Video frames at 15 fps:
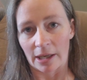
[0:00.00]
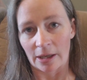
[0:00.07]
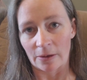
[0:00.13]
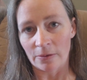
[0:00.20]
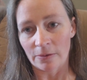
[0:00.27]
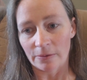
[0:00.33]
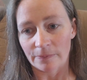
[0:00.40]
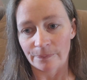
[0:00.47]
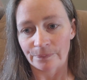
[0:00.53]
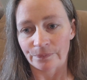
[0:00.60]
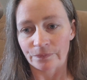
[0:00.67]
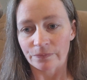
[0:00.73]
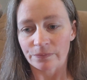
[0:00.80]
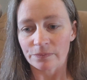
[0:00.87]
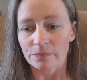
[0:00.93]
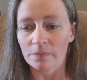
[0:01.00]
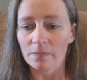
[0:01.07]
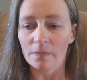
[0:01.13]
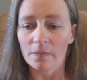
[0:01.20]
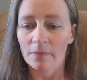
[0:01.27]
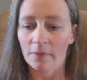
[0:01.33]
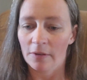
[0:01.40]
out.
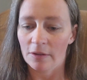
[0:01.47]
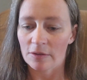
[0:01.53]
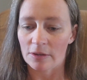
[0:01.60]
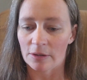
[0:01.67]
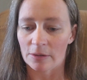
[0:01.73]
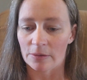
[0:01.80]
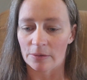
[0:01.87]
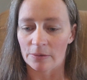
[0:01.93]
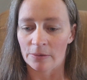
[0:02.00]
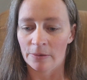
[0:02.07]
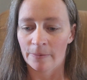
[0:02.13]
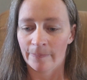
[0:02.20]
So